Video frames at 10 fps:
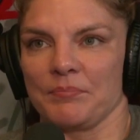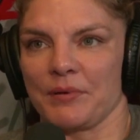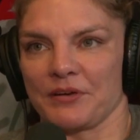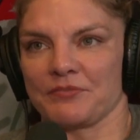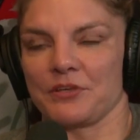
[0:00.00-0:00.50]

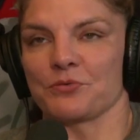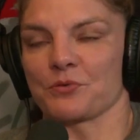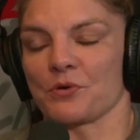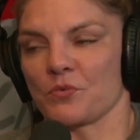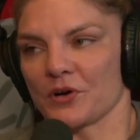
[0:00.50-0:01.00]
you
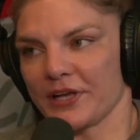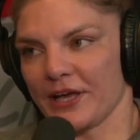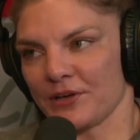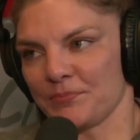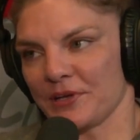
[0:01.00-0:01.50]
through a
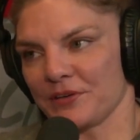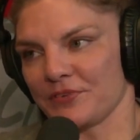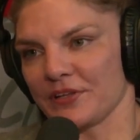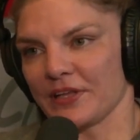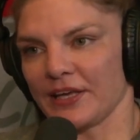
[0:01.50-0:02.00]
workout and
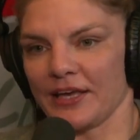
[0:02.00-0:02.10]
benefit like